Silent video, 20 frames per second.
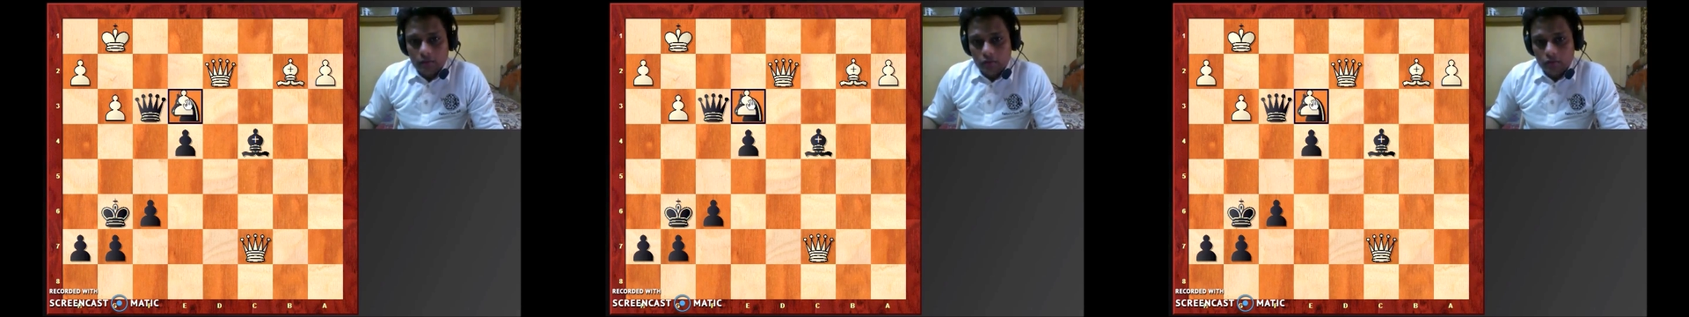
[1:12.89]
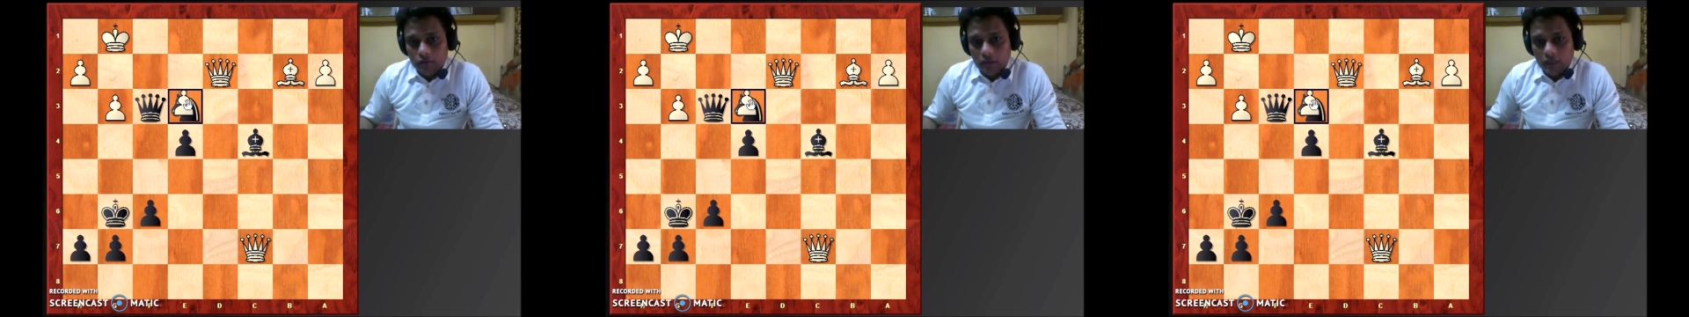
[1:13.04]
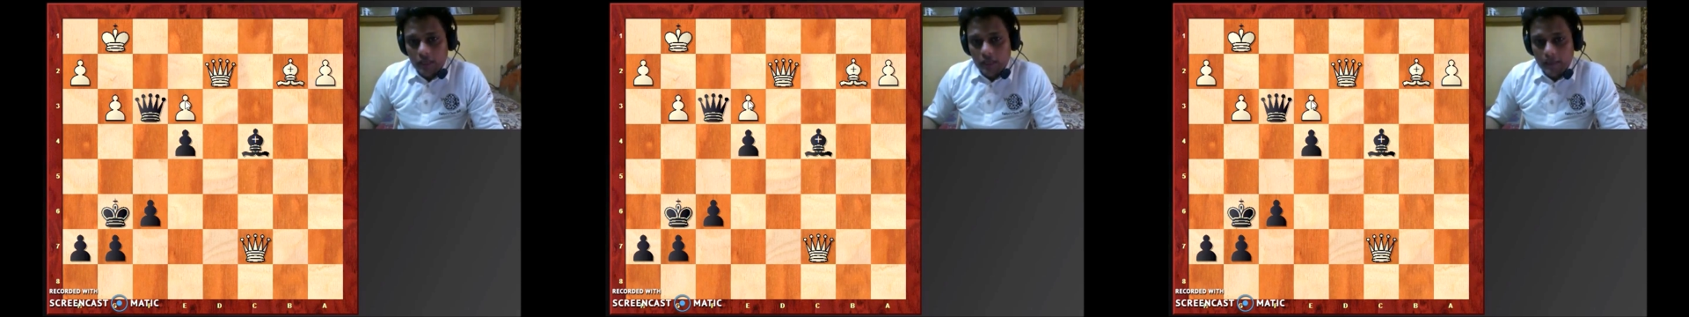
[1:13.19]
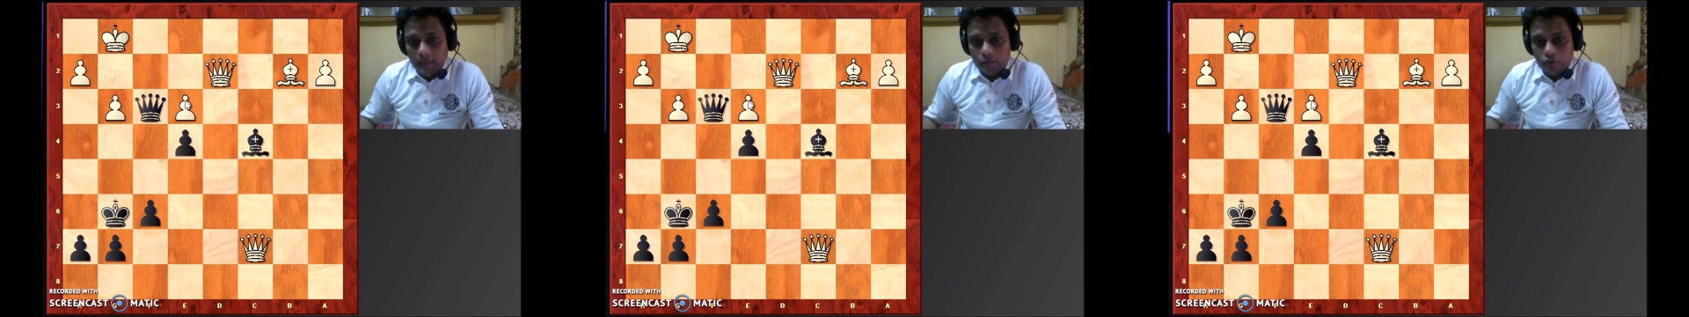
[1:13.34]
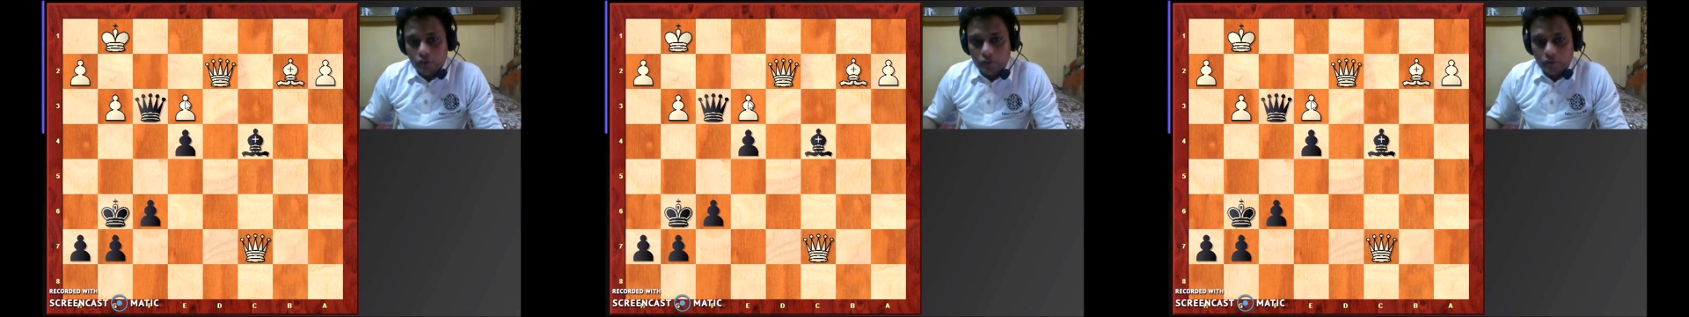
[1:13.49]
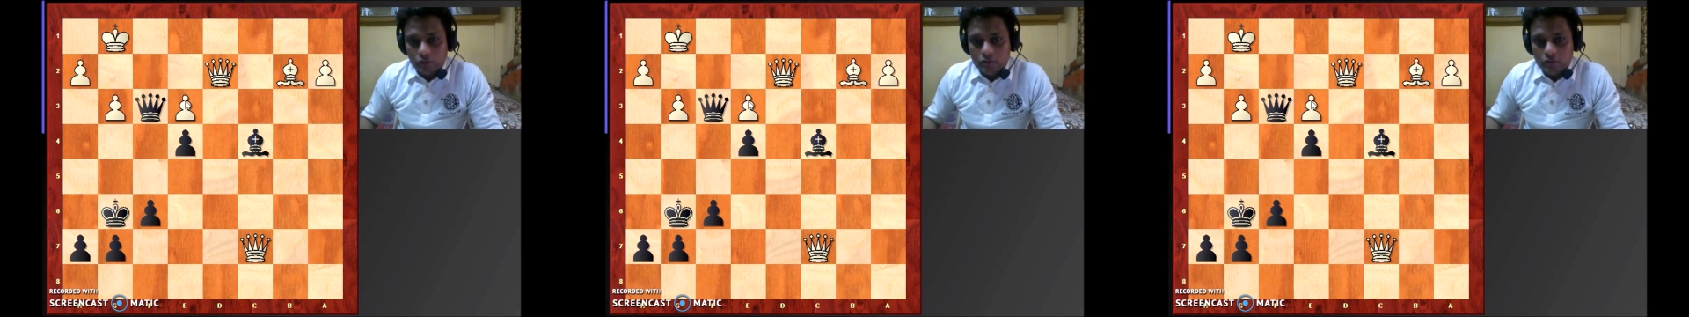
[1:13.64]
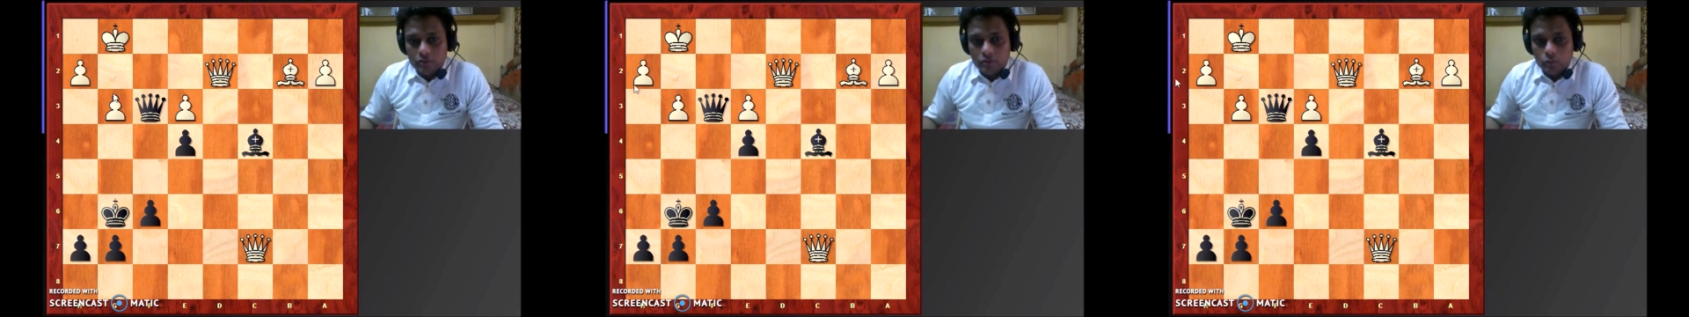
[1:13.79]

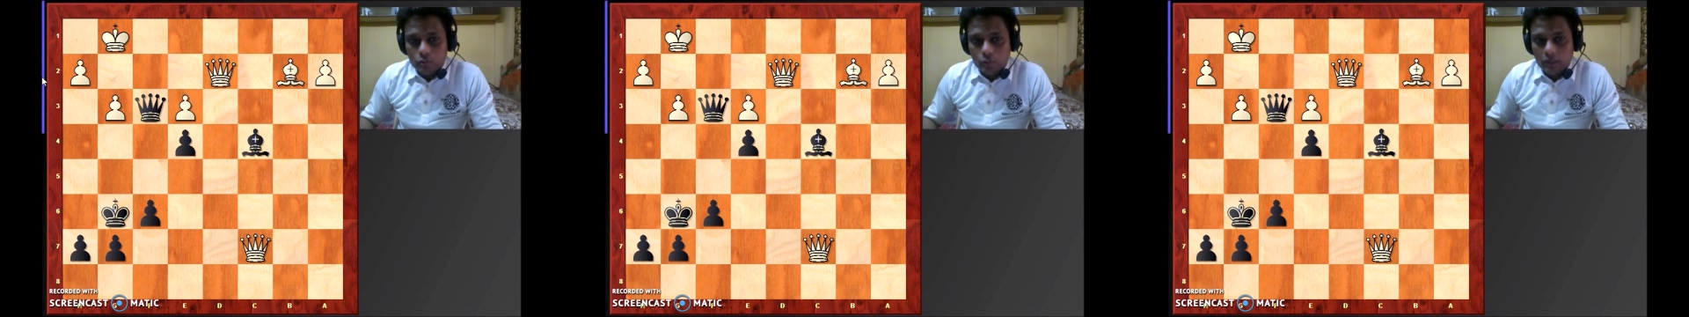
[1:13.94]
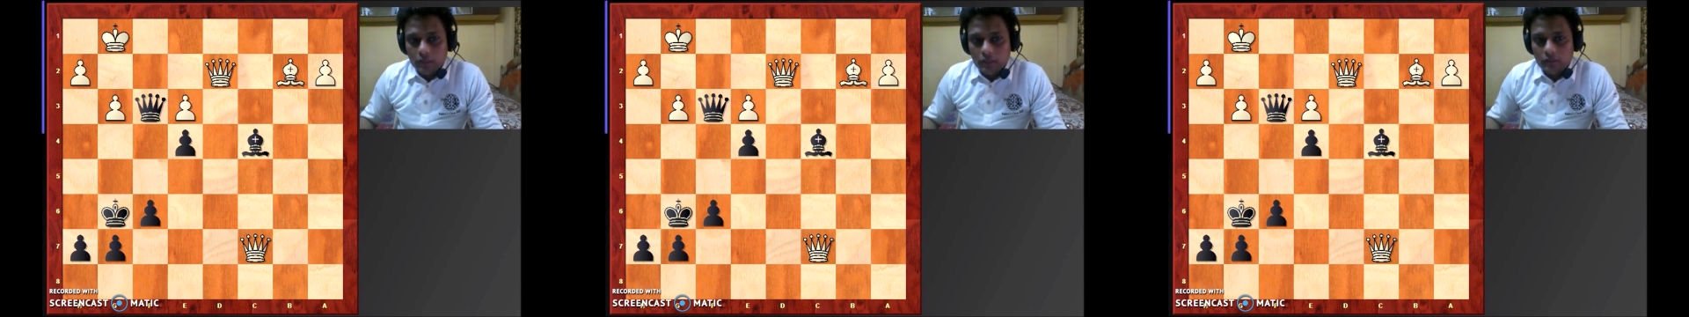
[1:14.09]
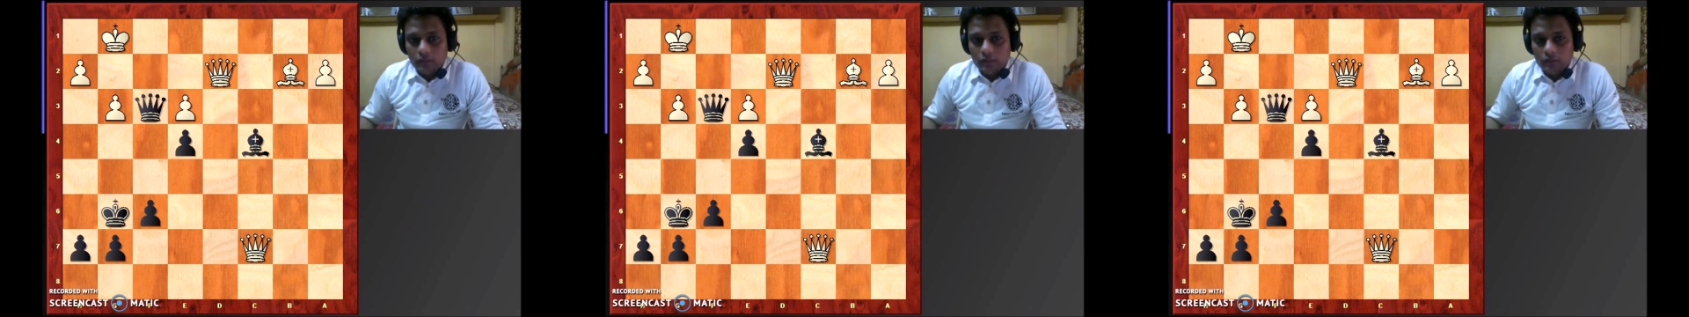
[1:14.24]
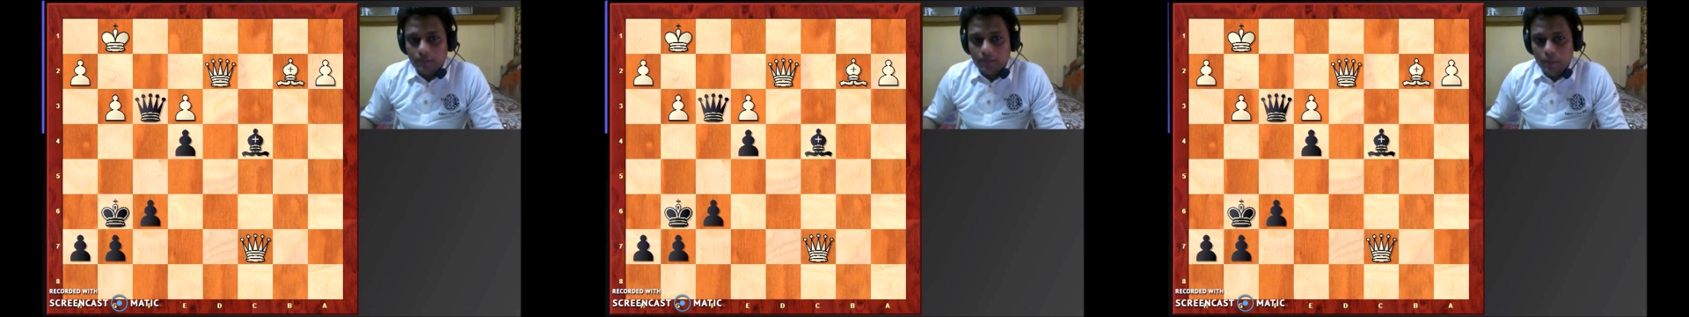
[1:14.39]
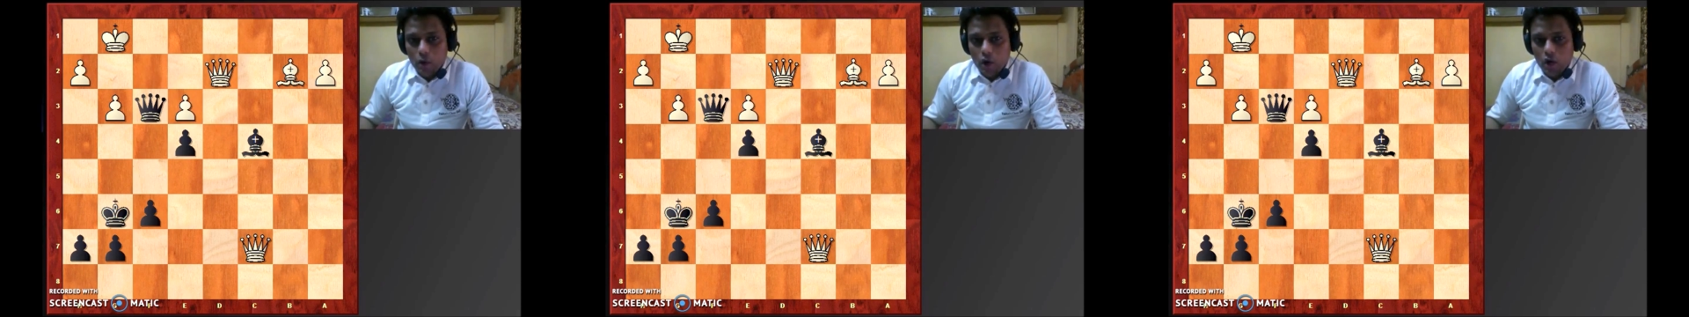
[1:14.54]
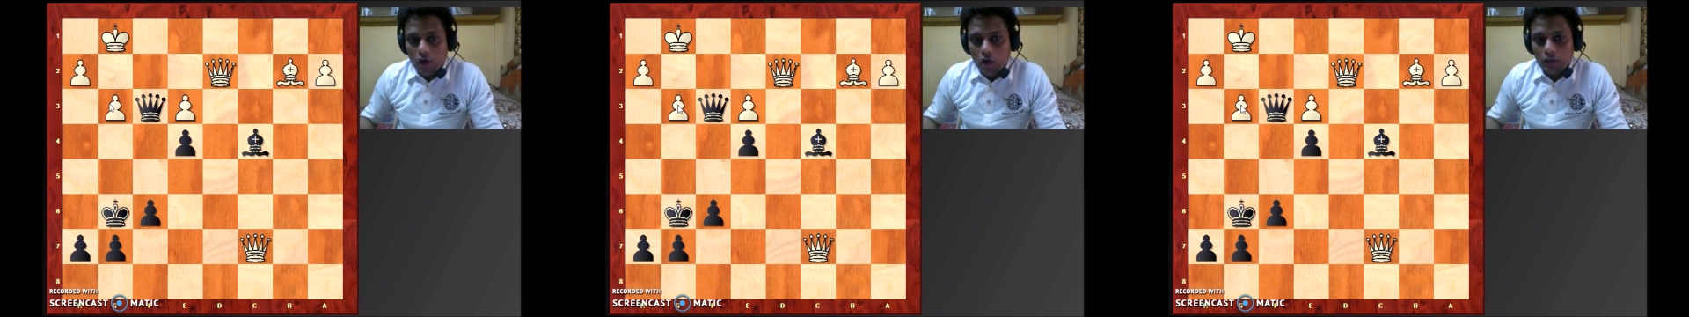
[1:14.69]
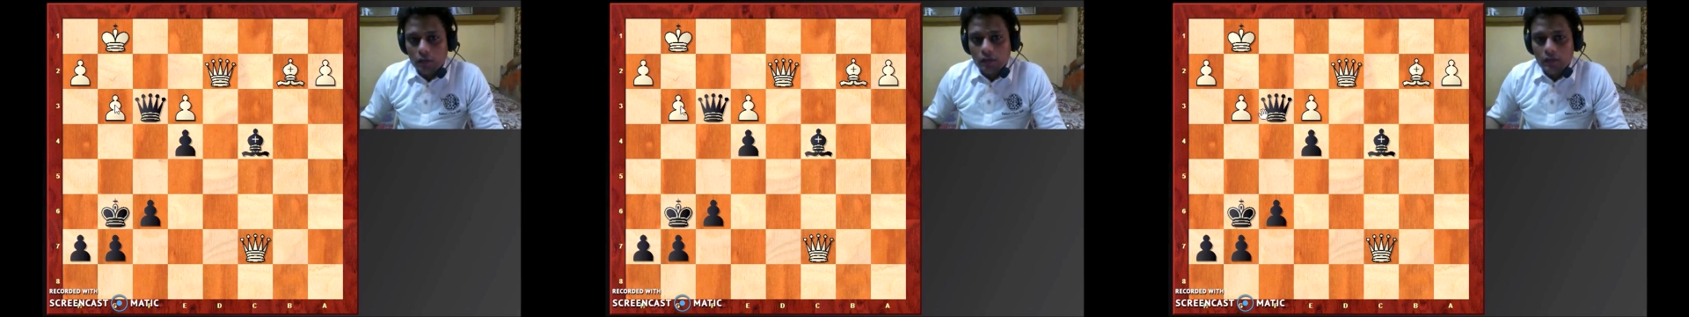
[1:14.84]
recaptures with the
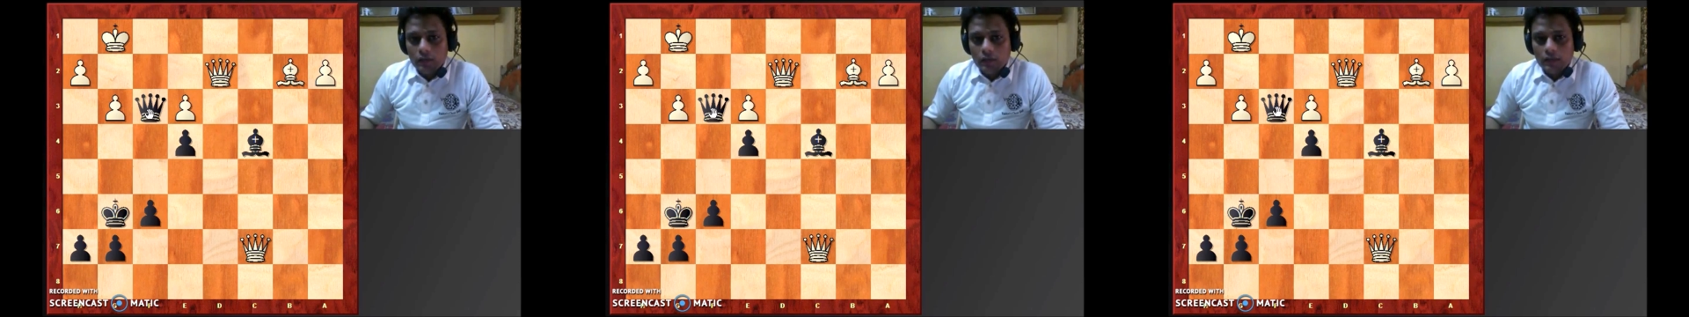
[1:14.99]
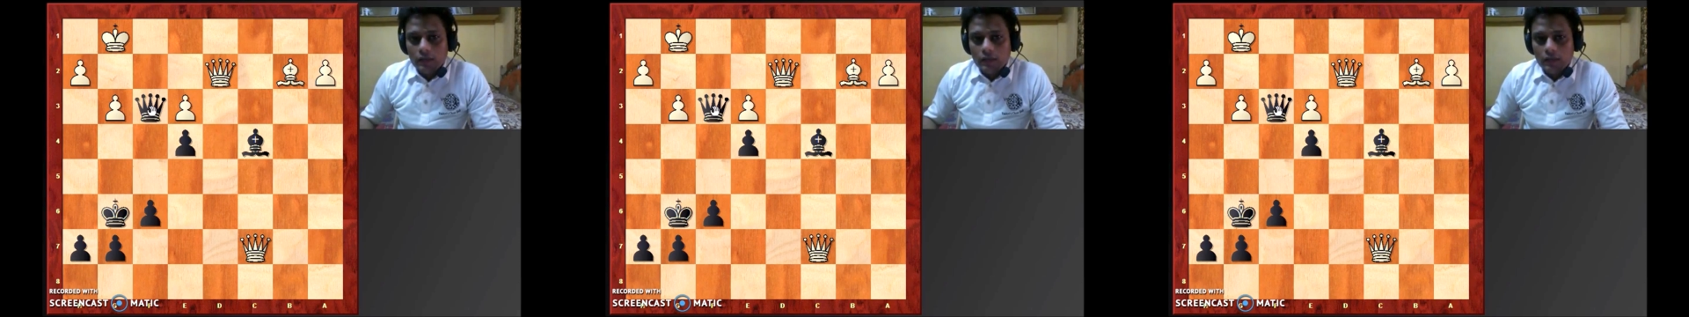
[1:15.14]
pawn